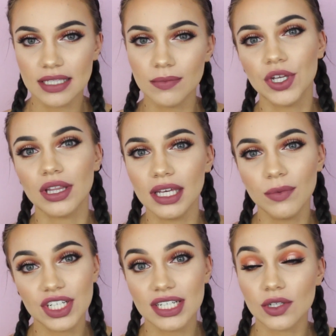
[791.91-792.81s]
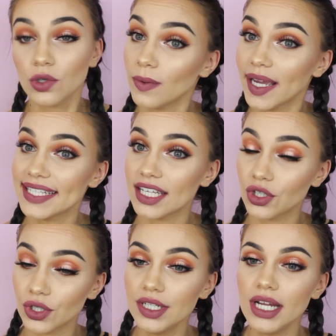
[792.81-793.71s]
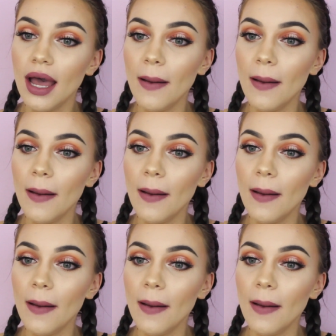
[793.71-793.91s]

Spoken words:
smoothly, which is always good,